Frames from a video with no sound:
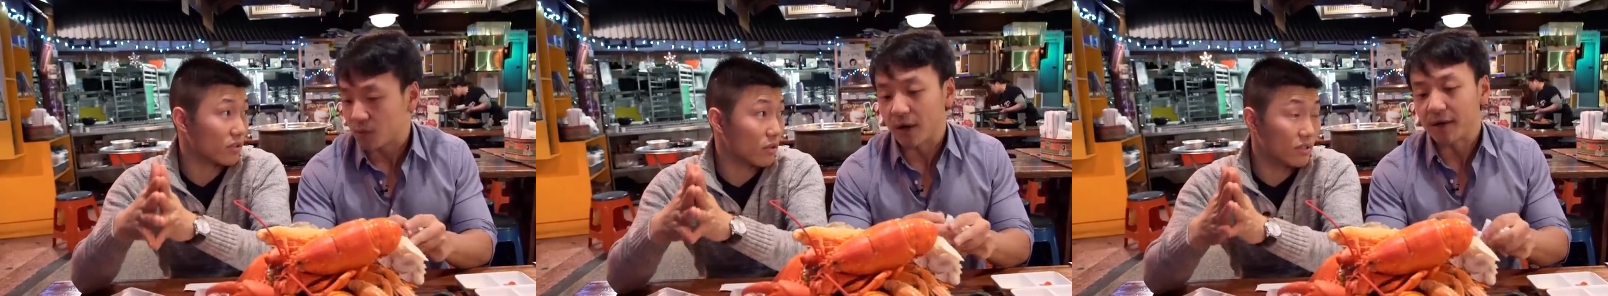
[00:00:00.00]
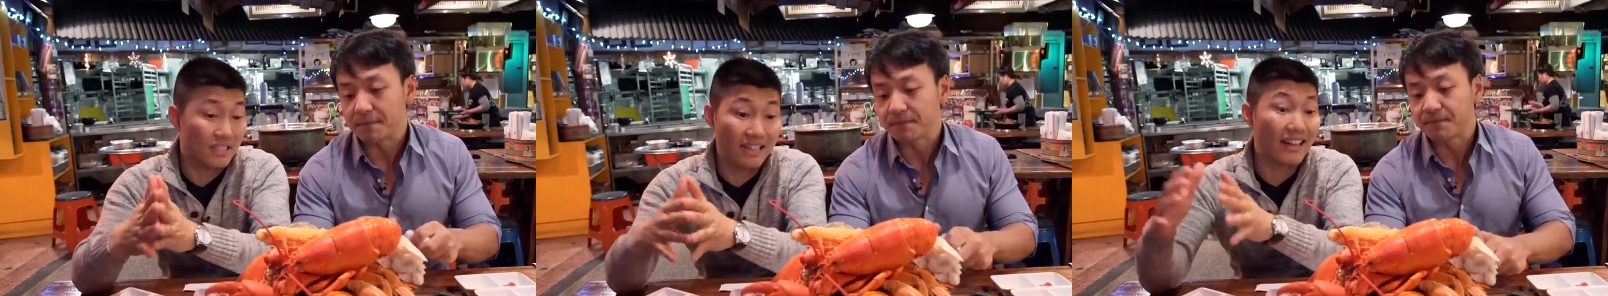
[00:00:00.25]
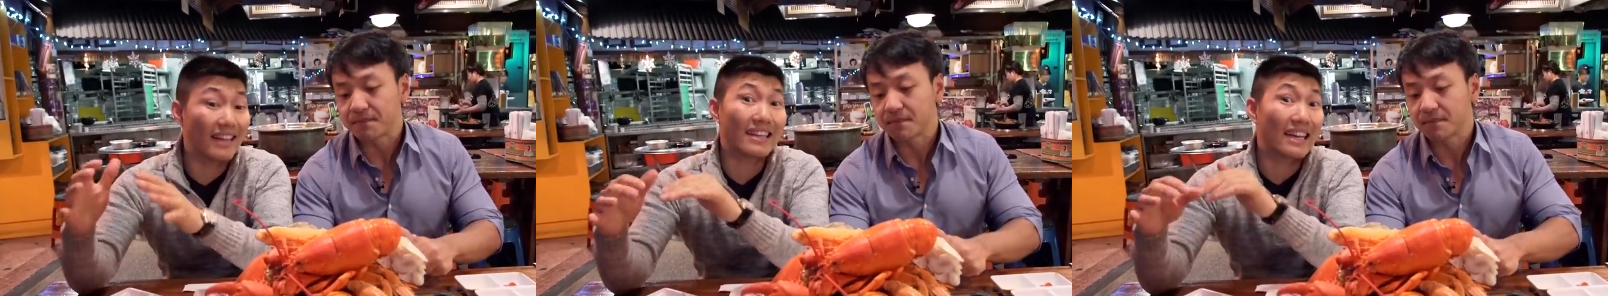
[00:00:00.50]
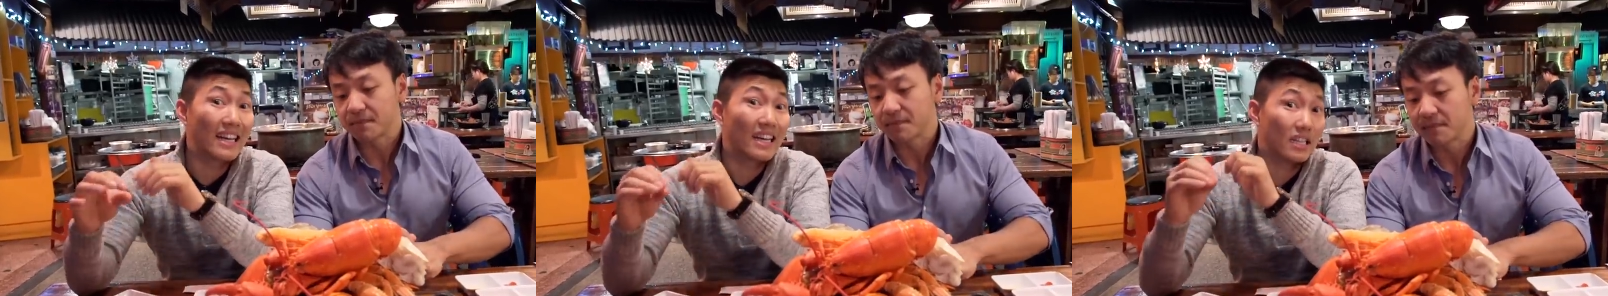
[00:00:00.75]
Speaker 1: So right. it's not
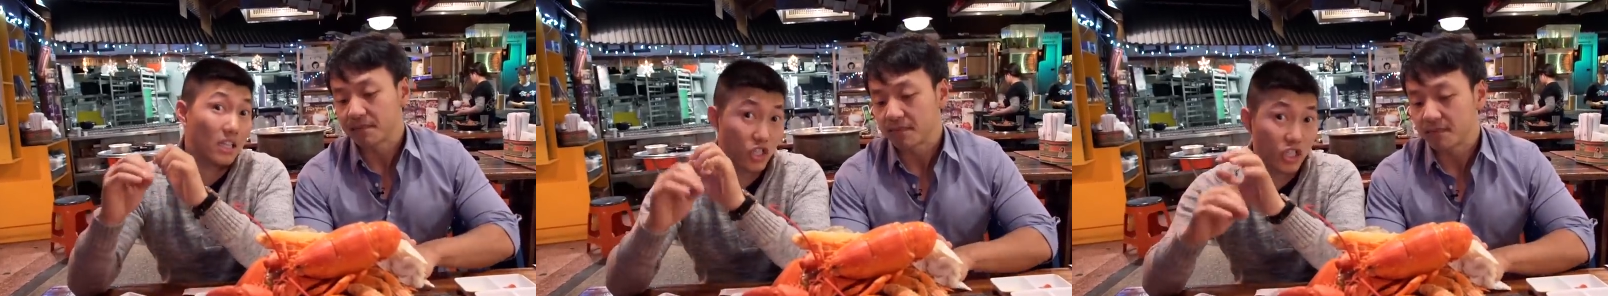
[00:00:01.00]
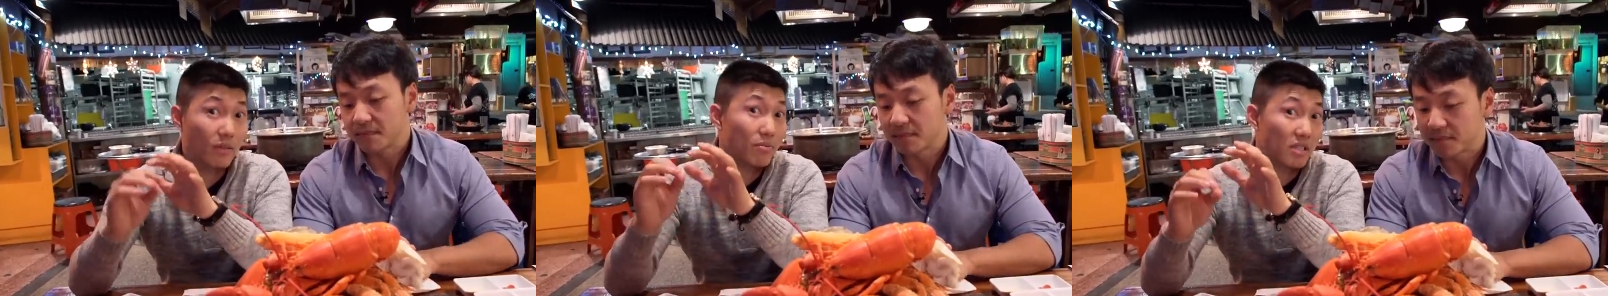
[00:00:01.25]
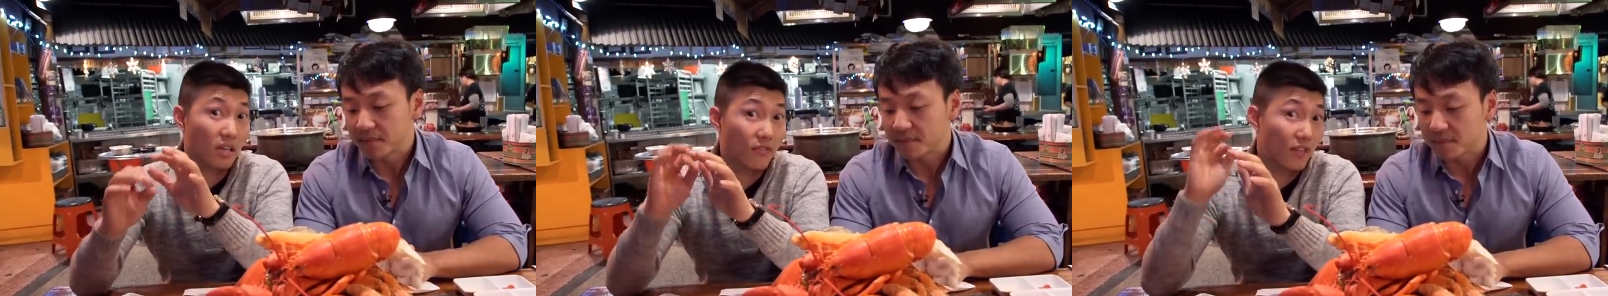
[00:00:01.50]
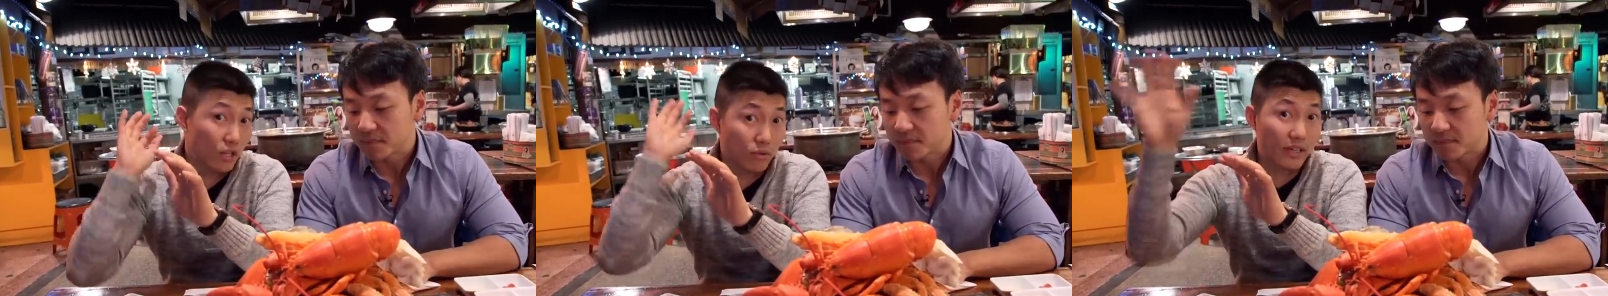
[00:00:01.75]
like the cheap
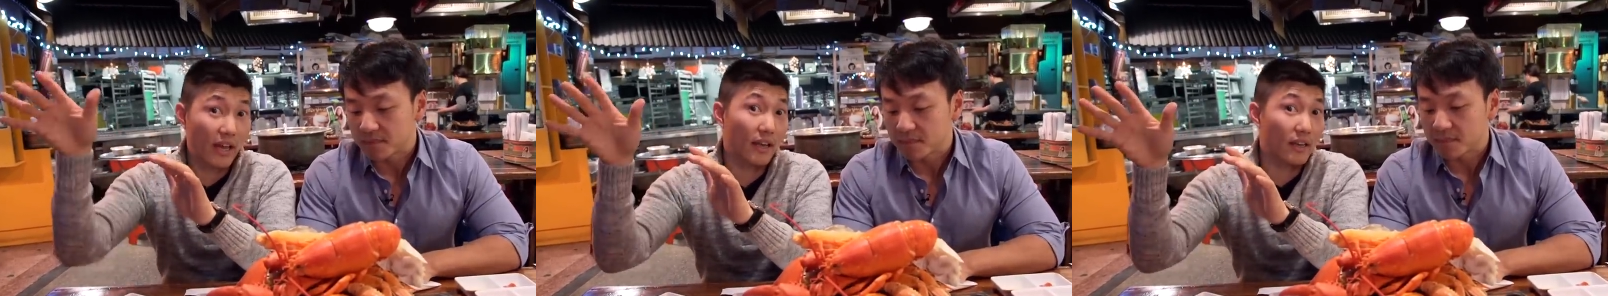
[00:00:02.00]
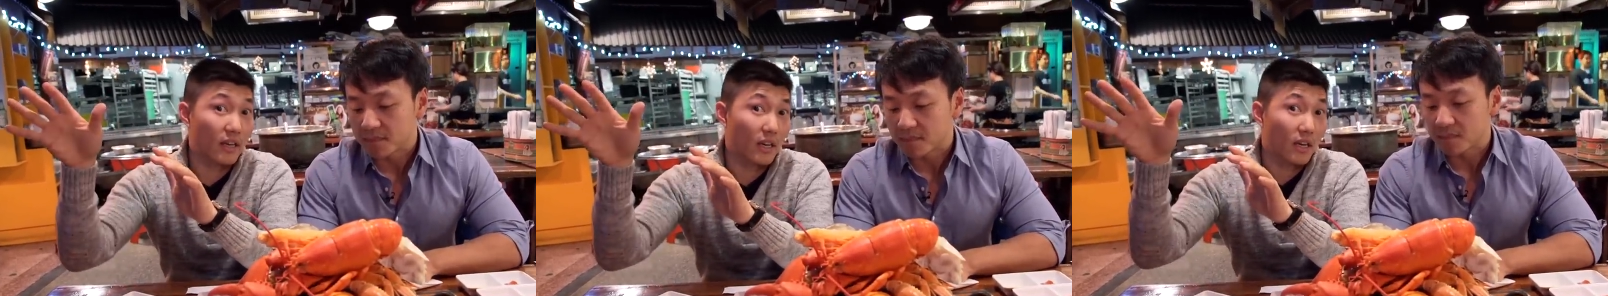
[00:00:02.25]
stuff that you get,